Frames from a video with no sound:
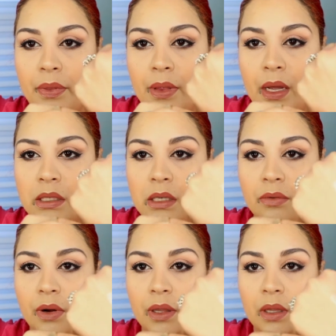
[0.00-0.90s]
That's
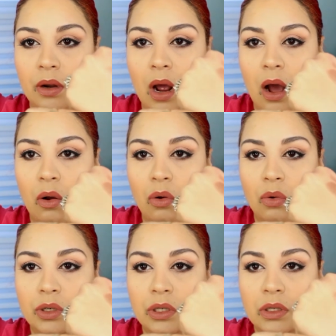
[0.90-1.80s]
it right there. How
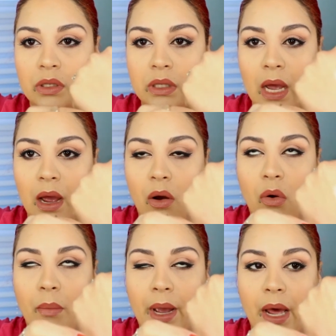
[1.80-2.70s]
gorgeous is that?
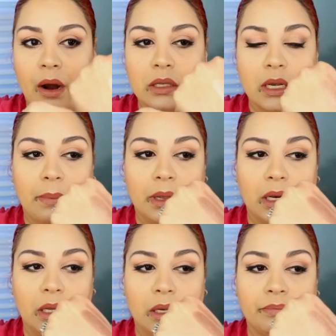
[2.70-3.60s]
Oh my God, on top of the
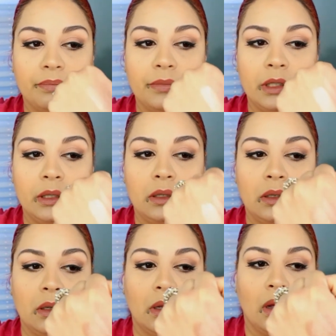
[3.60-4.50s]
lid.
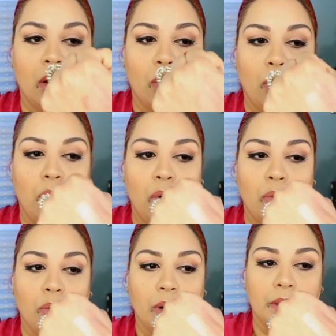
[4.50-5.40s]

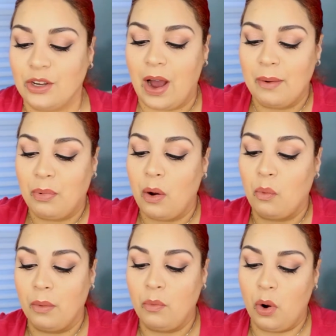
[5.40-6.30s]
Woo! So I bought
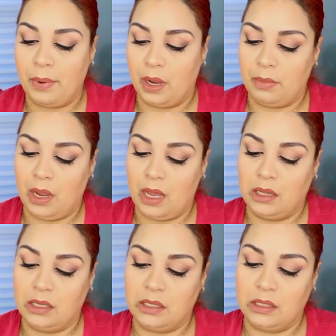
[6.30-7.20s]
one more pigment,
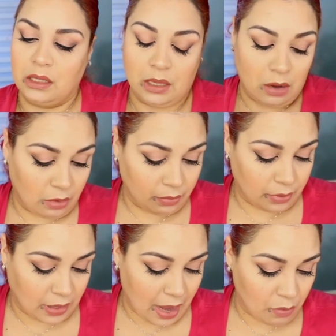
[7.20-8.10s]
and this is
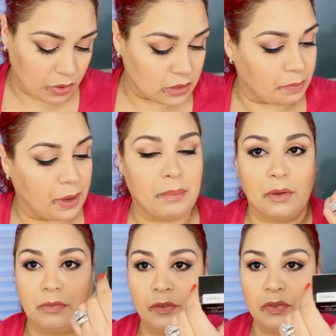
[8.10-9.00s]
that was the
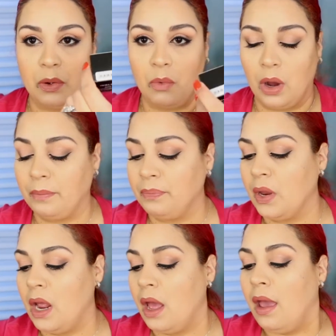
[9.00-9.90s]
pigment 51,
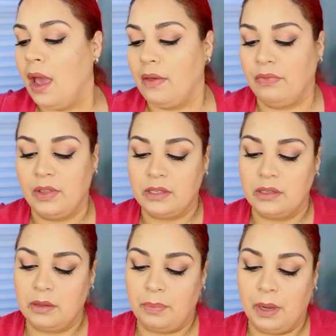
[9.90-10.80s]
and this
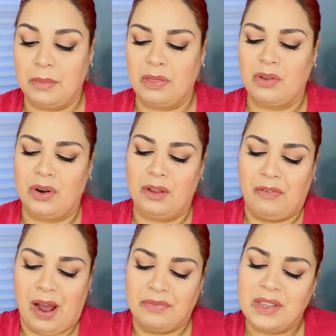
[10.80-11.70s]
is the pigment
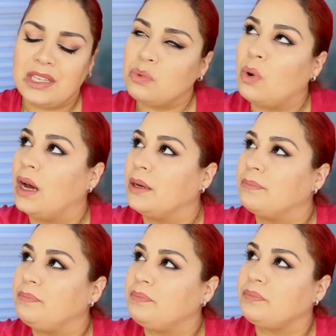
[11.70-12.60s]
35. This one,